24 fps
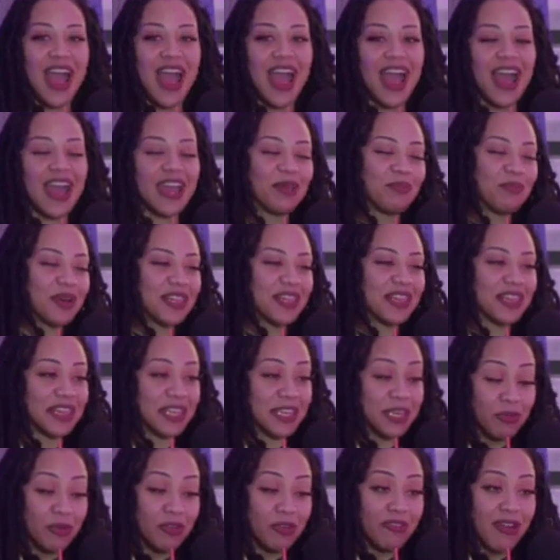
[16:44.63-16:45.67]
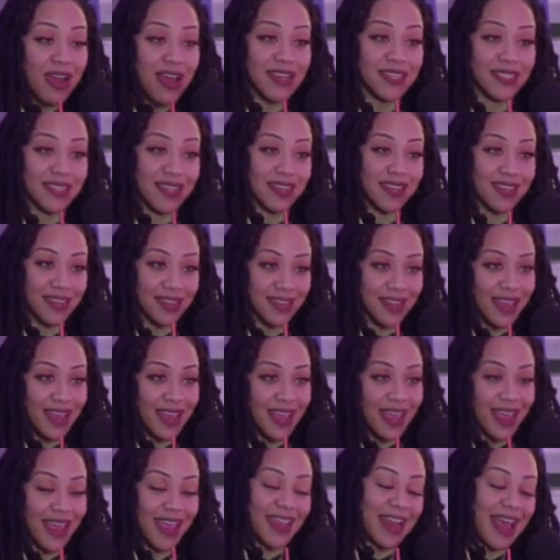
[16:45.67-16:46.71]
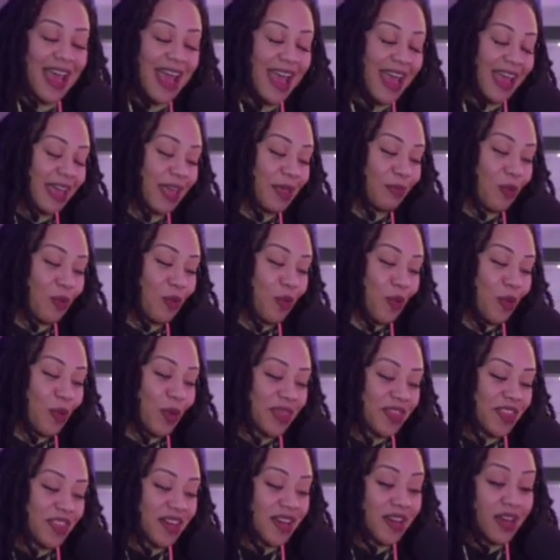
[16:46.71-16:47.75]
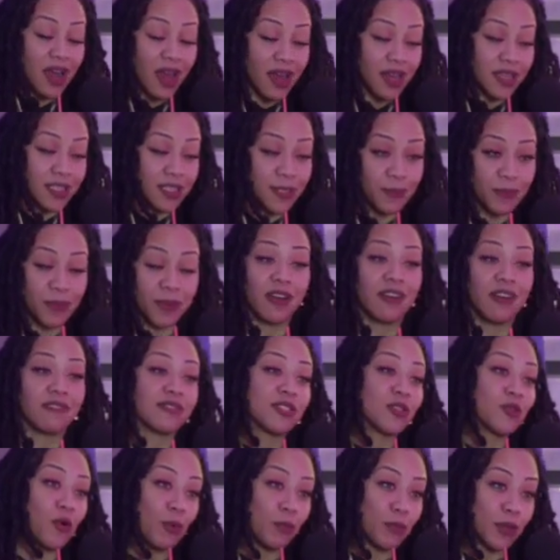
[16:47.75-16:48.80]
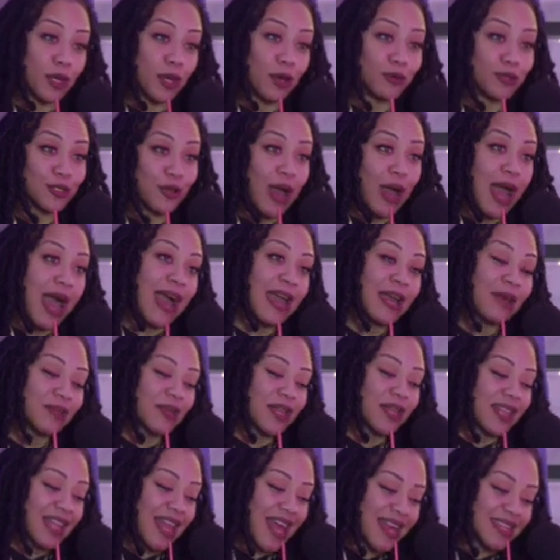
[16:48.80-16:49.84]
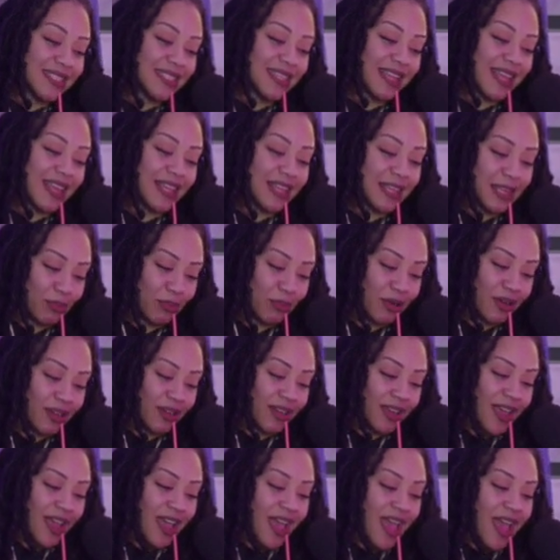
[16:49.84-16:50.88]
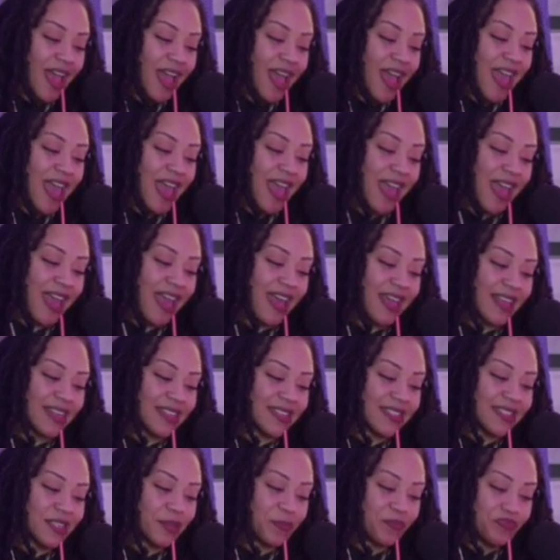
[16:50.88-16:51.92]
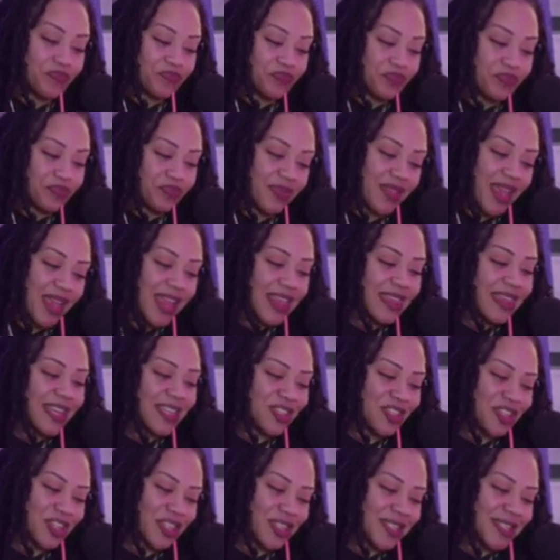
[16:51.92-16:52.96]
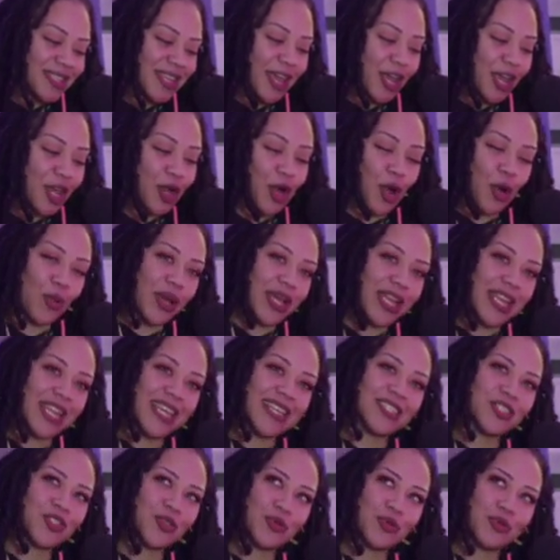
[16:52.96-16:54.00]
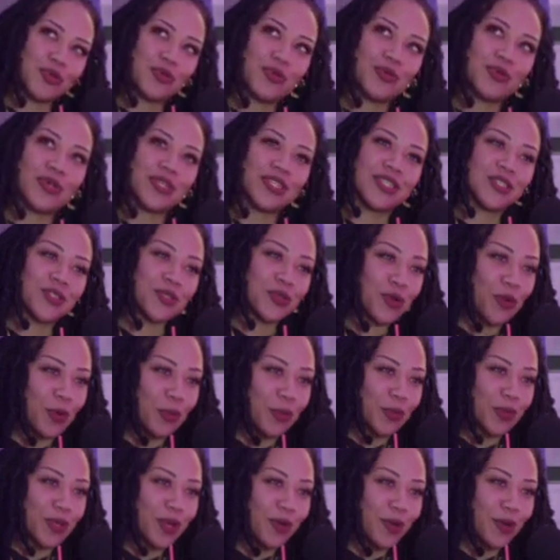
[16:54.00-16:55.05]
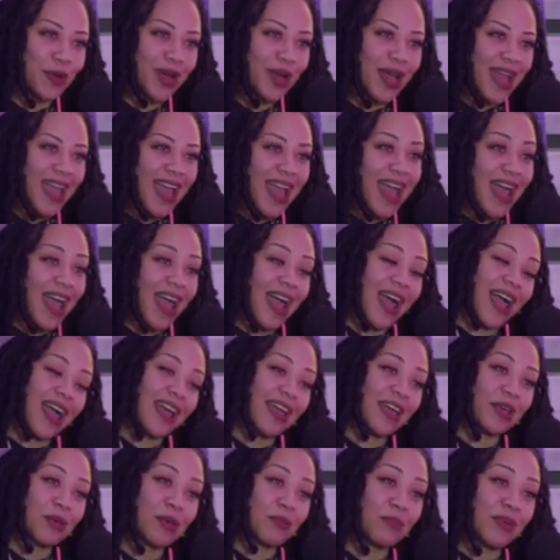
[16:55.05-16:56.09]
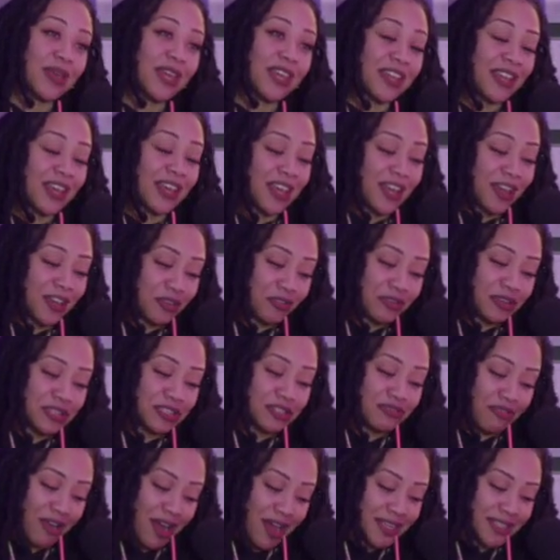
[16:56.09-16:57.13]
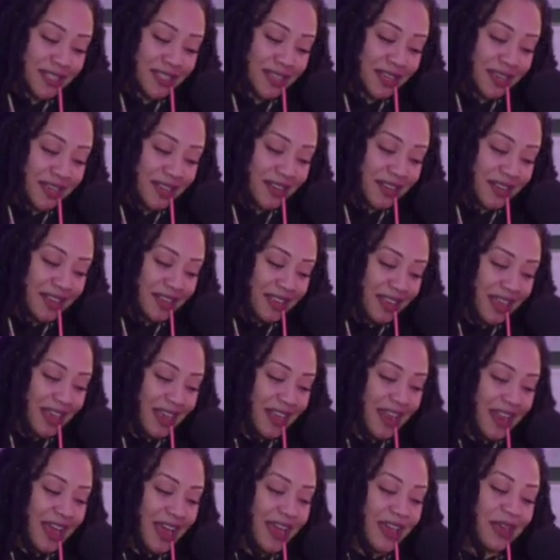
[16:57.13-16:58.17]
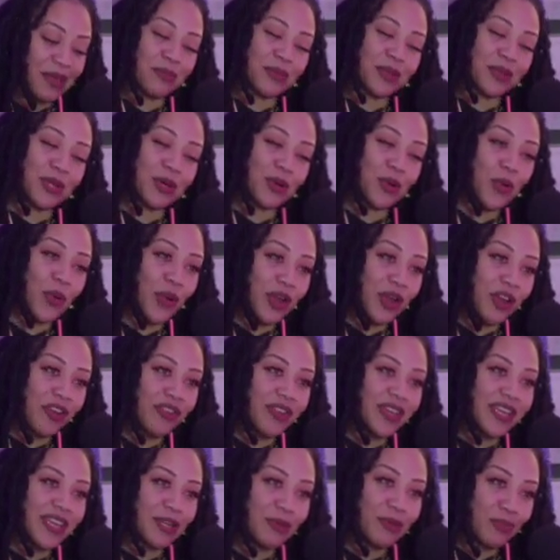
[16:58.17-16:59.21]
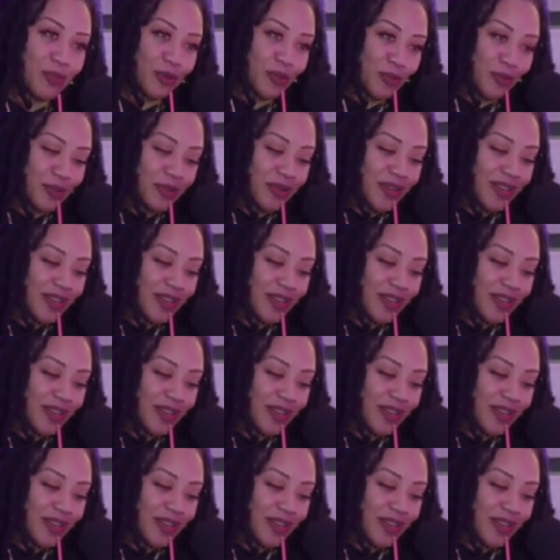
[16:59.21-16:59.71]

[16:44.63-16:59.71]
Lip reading: I am a Libra rising, and I am on the cusp of Scorpio. So I am the last day of Libra, and let's just say going into Scorpio, I am an Aries rising, and I am an Aquarian moon,